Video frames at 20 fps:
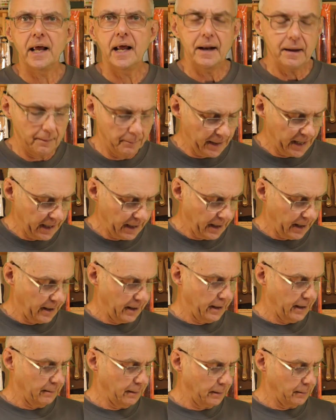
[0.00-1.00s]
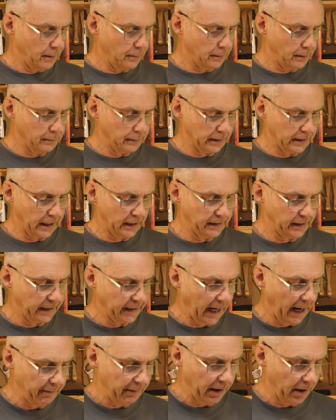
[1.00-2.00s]
me
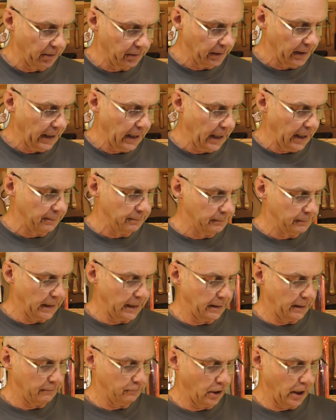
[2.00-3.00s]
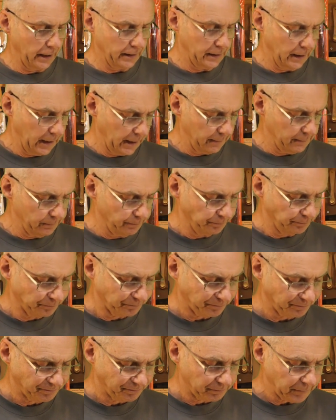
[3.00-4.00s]
carry on. Right.
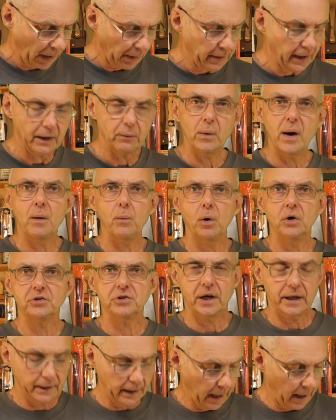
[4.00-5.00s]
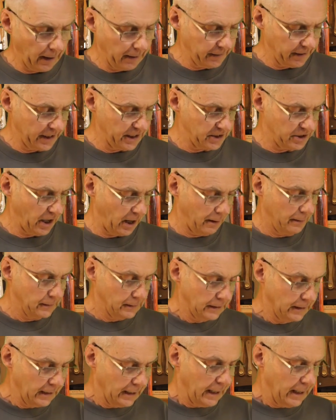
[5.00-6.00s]
Okay, where was I? The guitar.
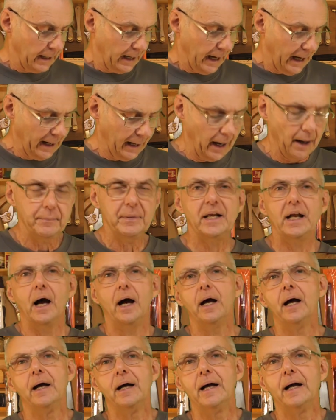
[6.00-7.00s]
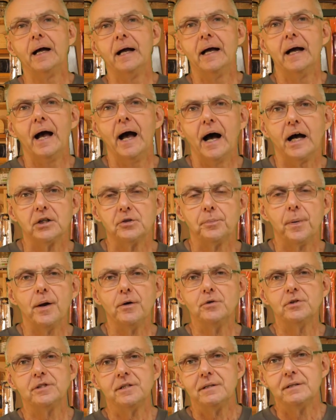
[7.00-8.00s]
I mean, I
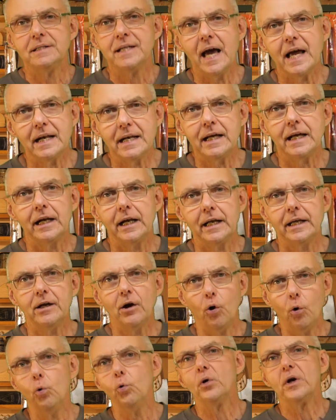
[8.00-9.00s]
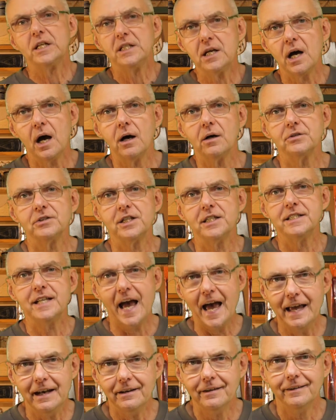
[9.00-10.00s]
suppose technically all guitars are
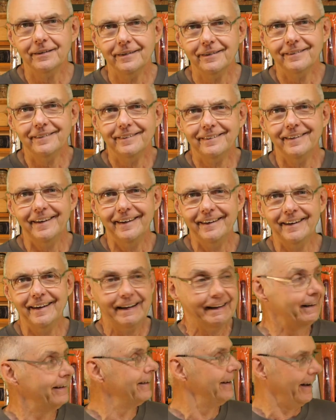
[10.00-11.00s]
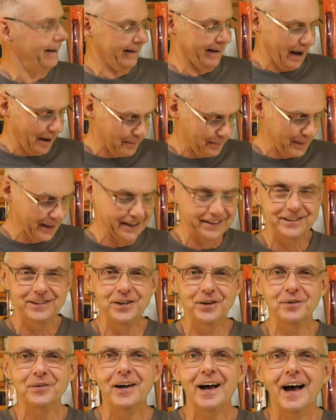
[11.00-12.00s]
dead. I mean,